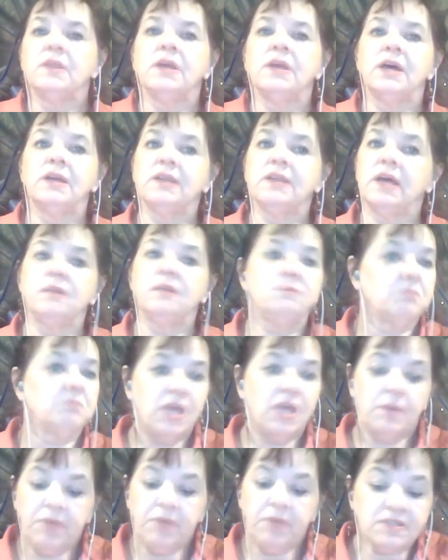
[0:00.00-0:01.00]
And then
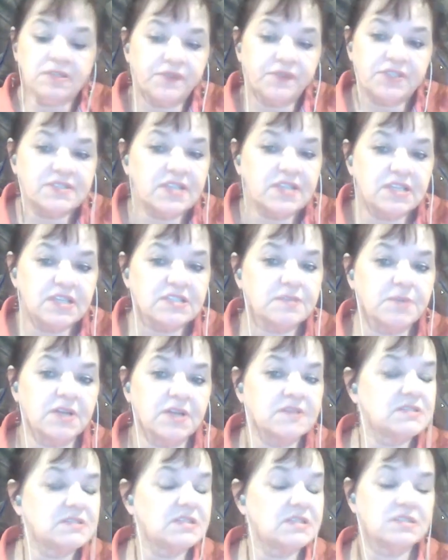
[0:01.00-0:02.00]
maybe it's for 6
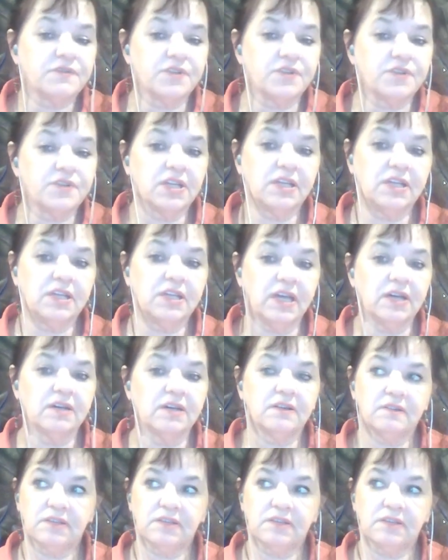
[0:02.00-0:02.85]
months, it's for a year.